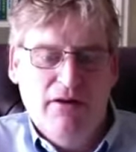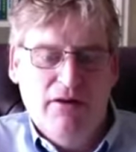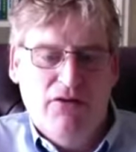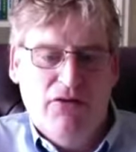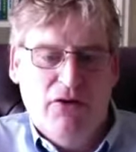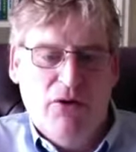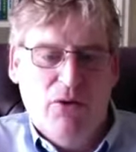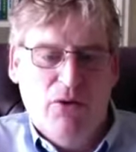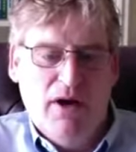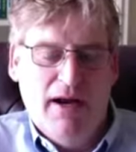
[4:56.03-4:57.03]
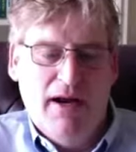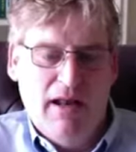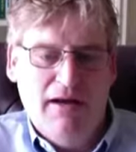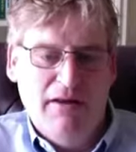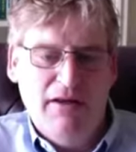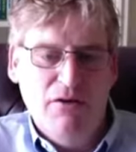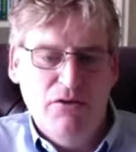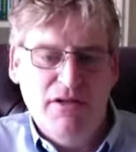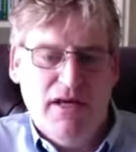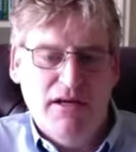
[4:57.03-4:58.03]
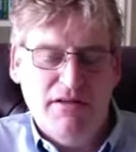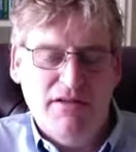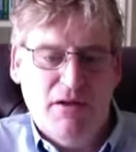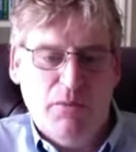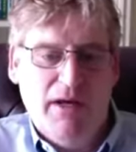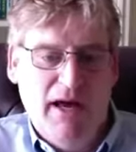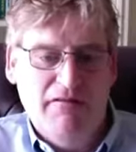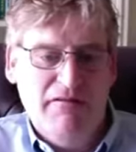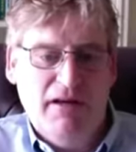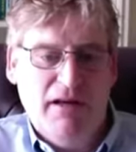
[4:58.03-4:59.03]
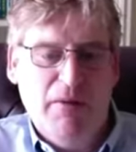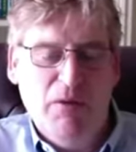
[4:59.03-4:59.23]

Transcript: So, and a lot of the use cases that we have today,